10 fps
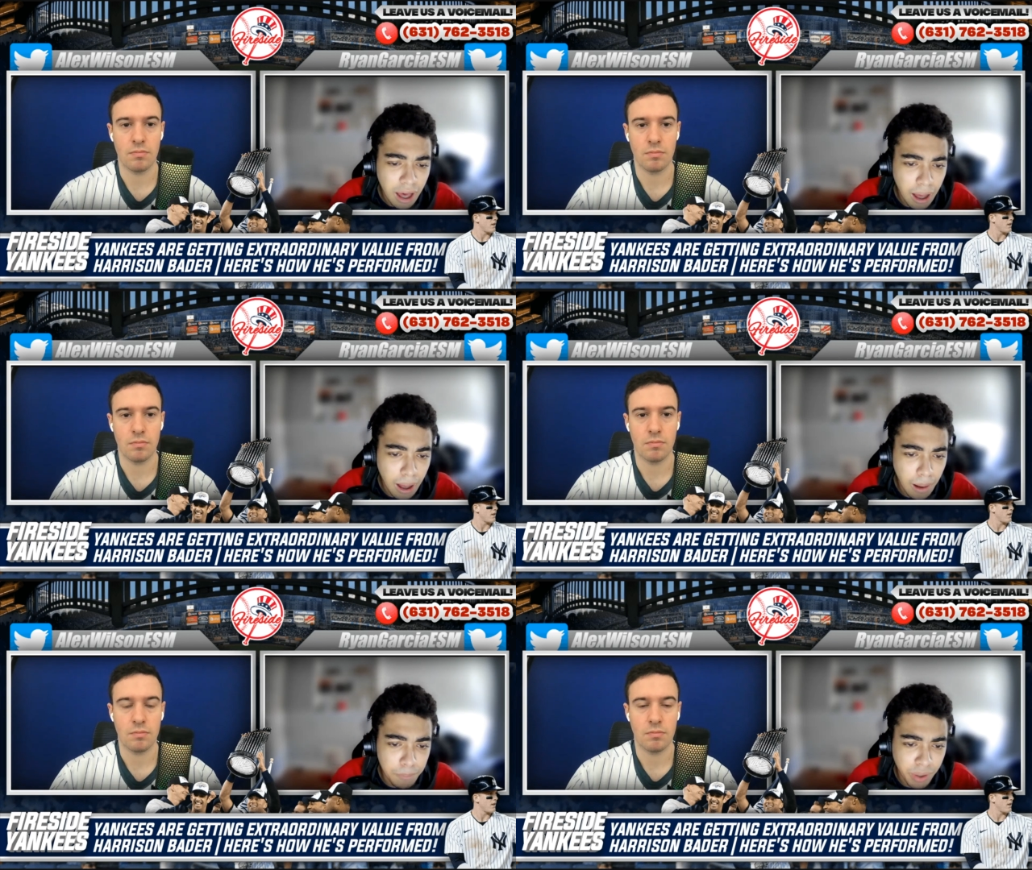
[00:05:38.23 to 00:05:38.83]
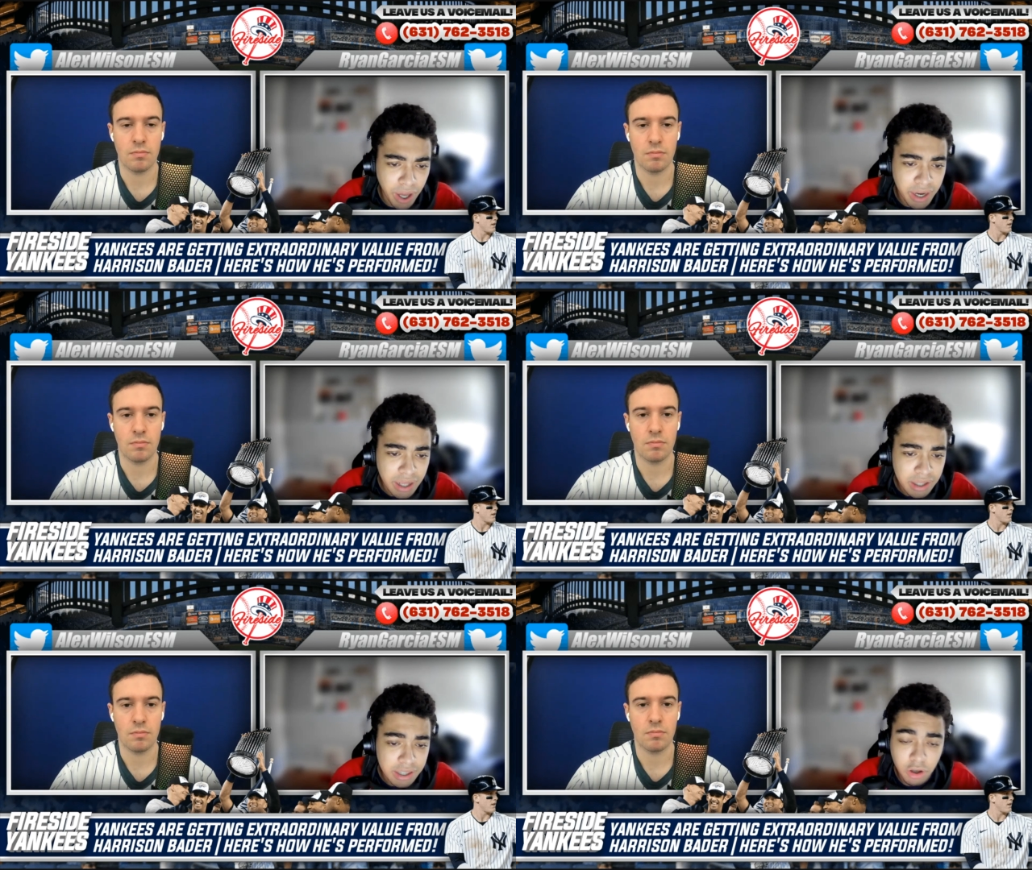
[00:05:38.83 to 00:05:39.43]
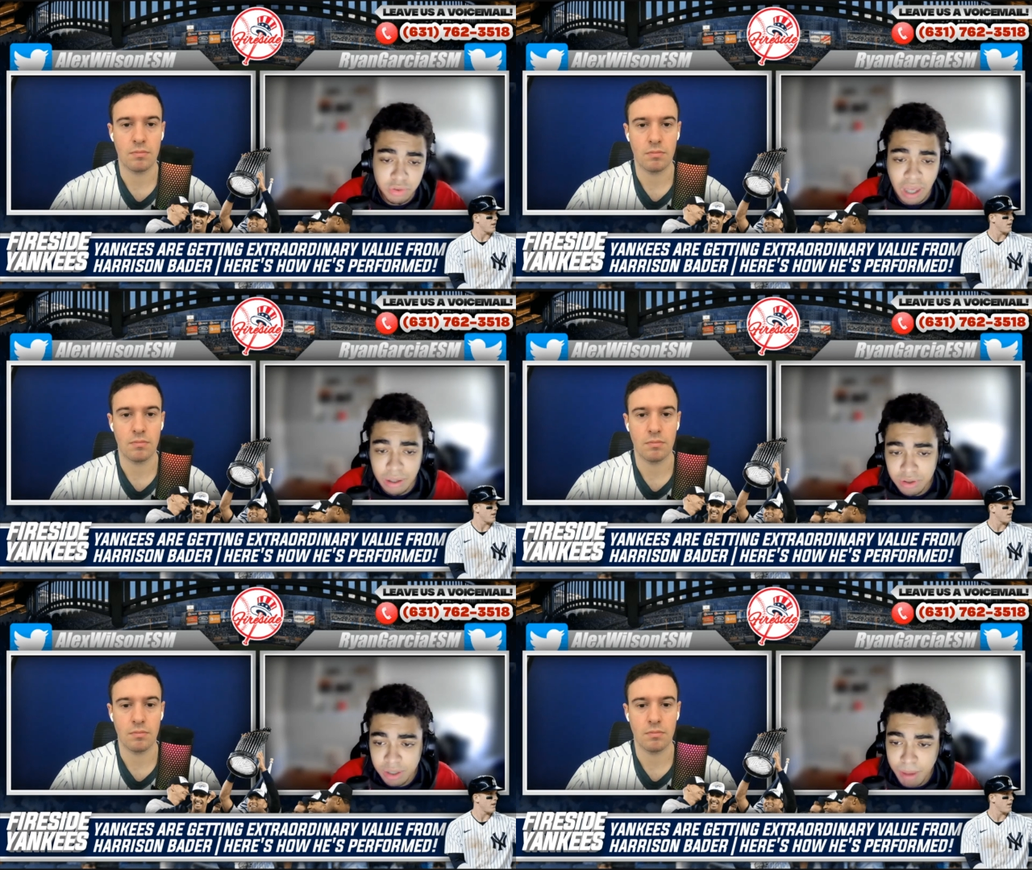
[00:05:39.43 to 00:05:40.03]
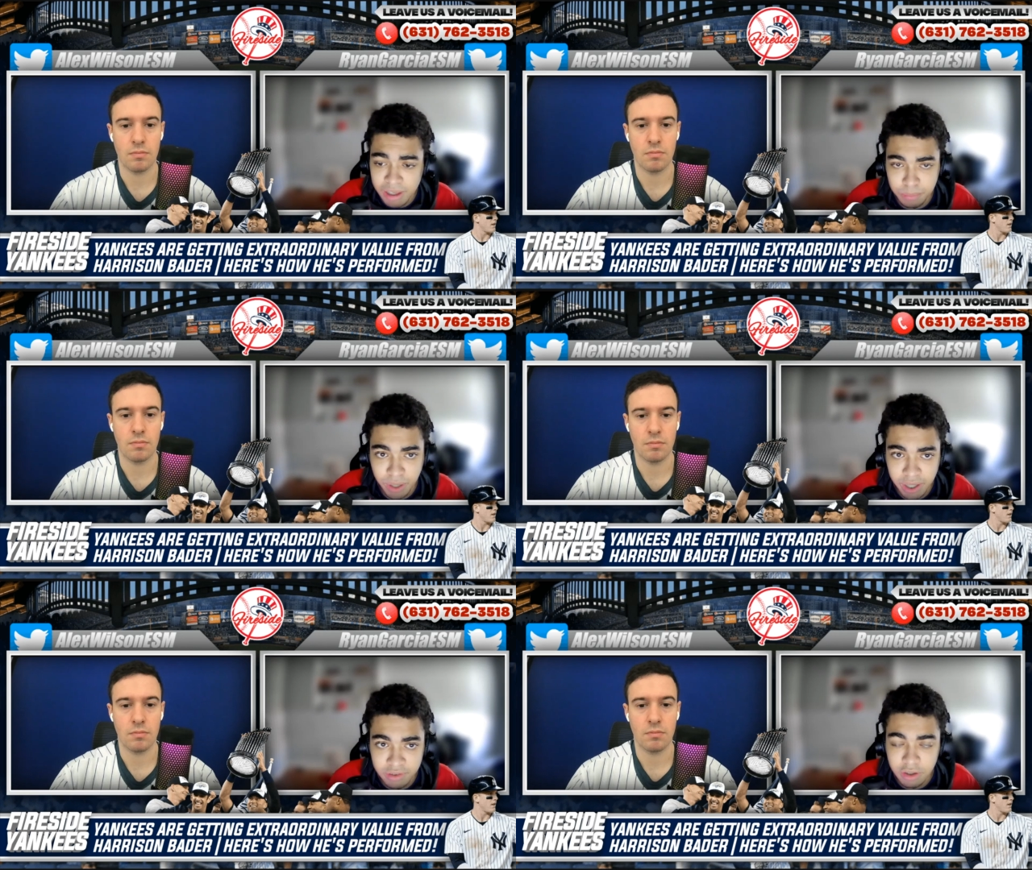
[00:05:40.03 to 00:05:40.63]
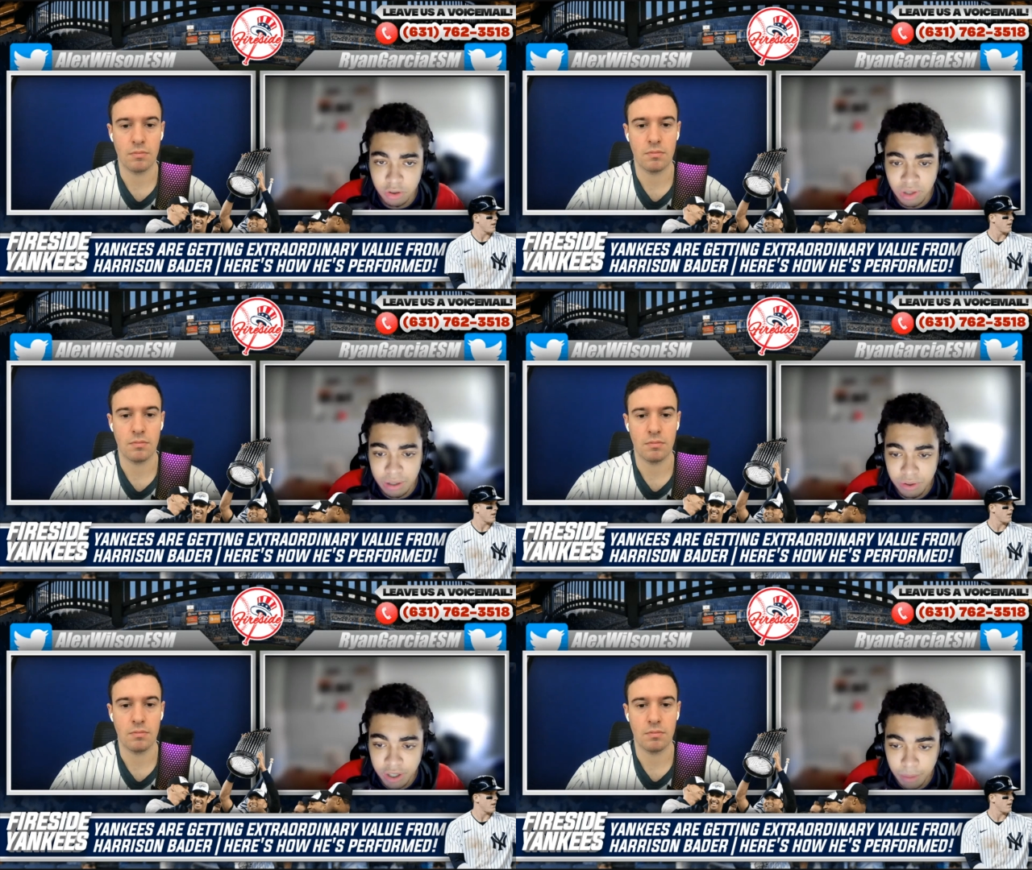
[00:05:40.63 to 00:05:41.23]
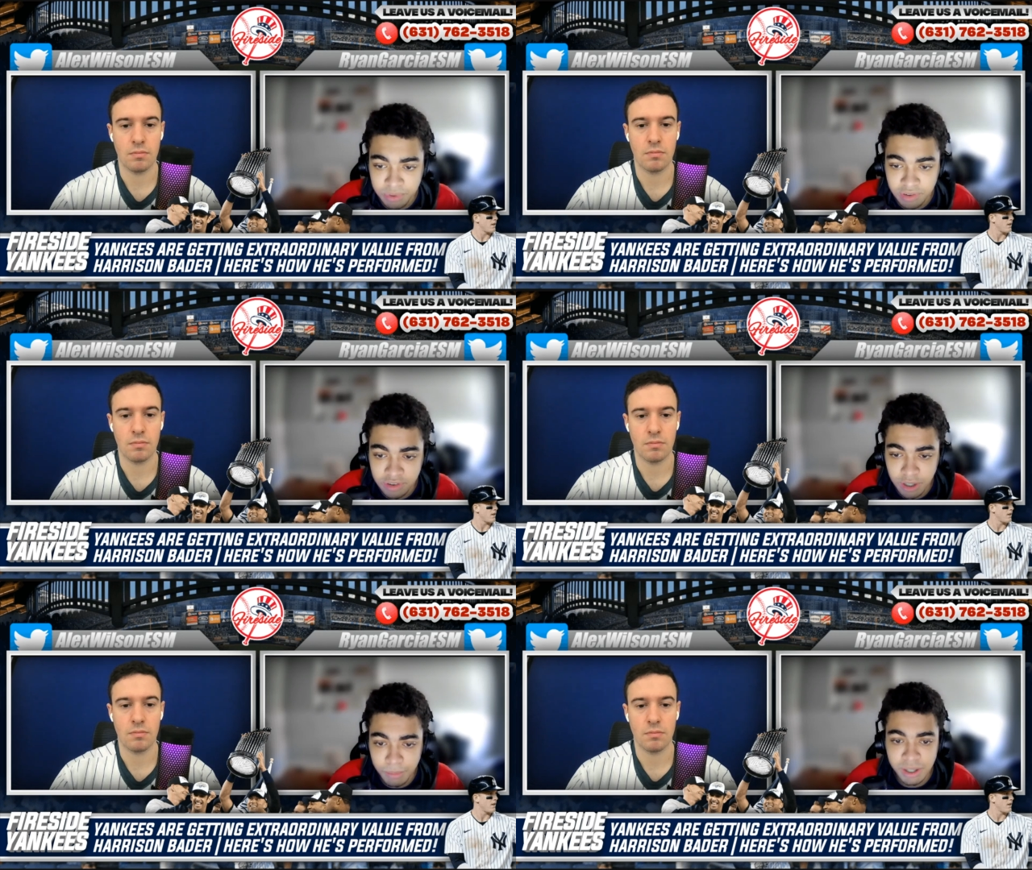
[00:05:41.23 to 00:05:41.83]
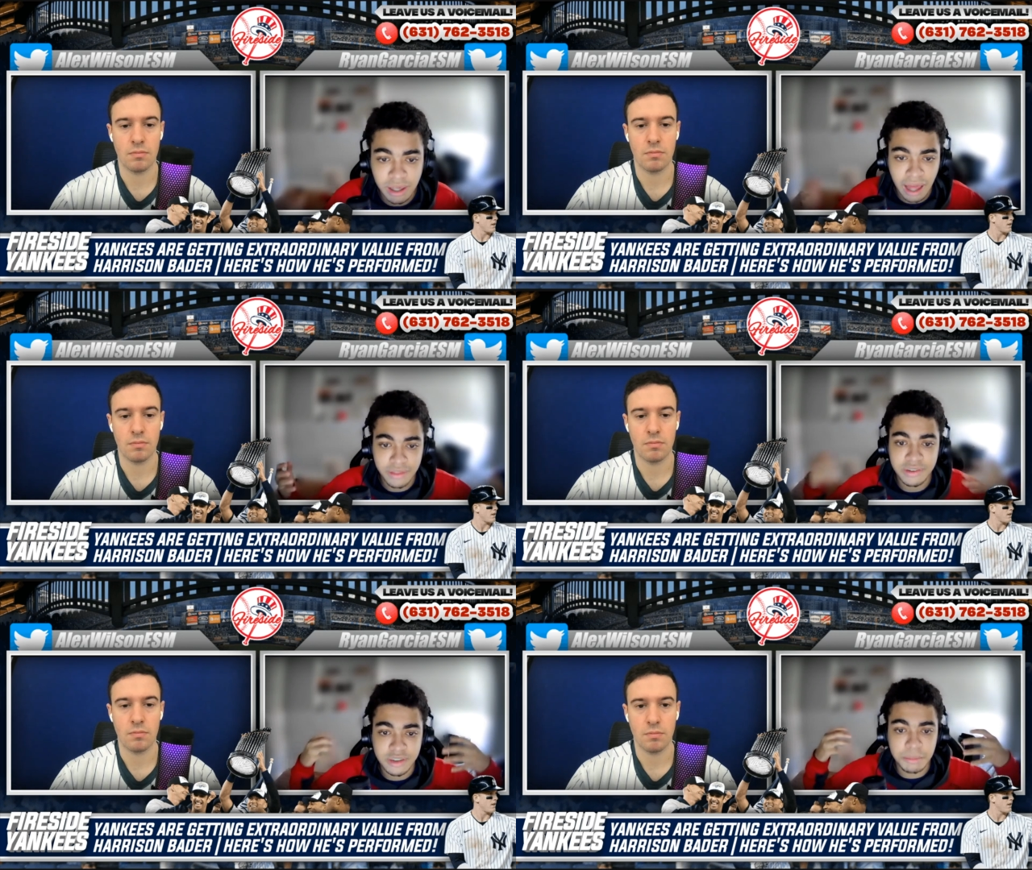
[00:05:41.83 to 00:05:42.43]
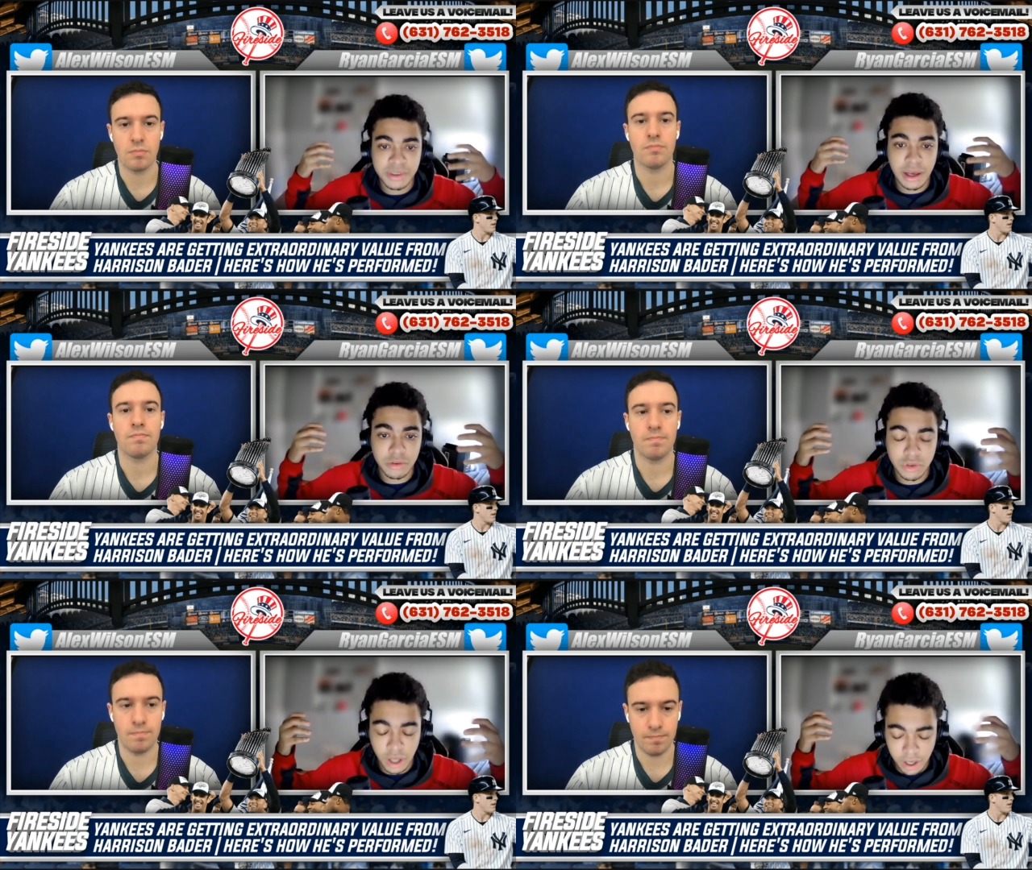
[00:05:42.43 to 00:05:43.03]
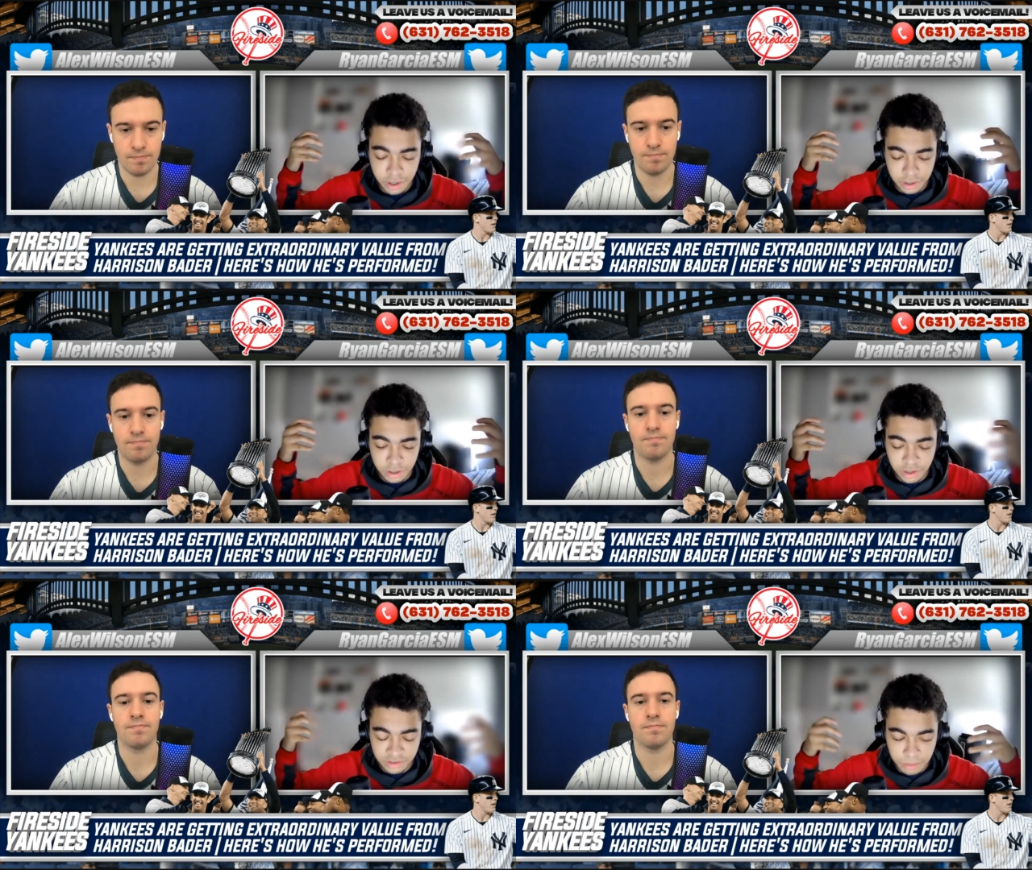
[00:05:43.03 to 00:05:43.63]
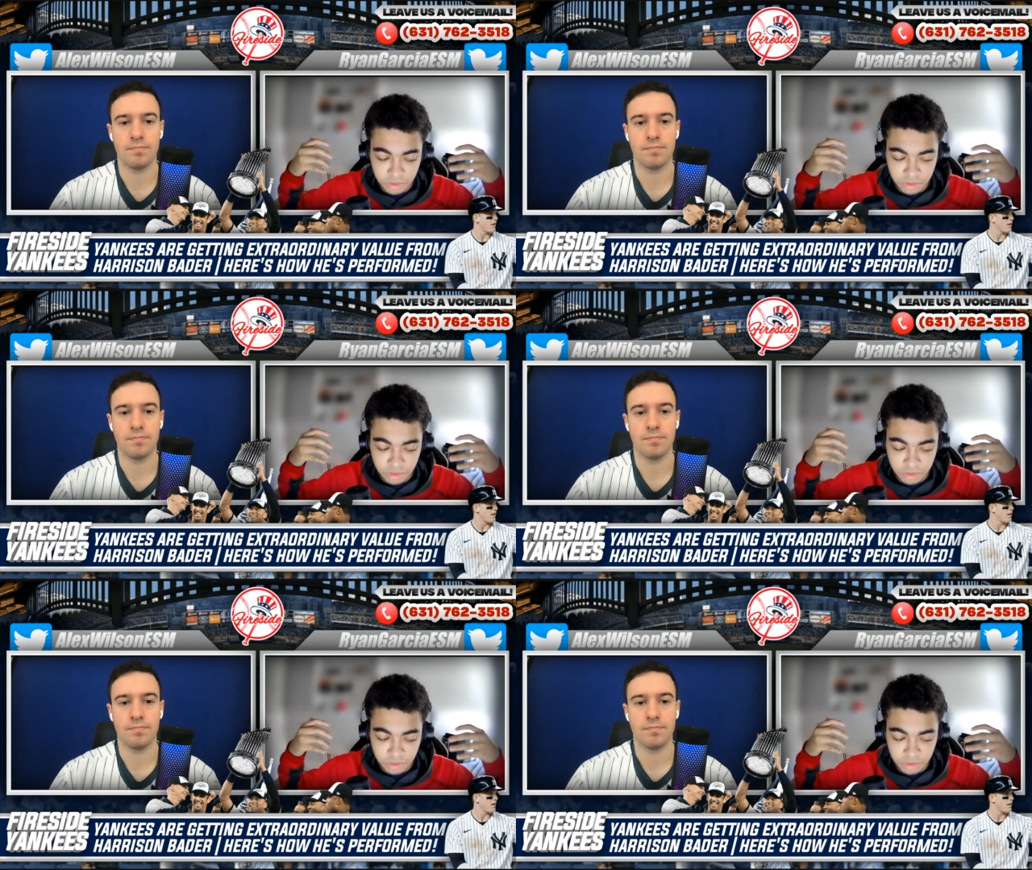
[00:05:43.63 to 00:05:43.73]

Speaker 1: Uh, but he goes out there, he makes plays, he goes out there and he helps his team. And he got this team is now uh, this team's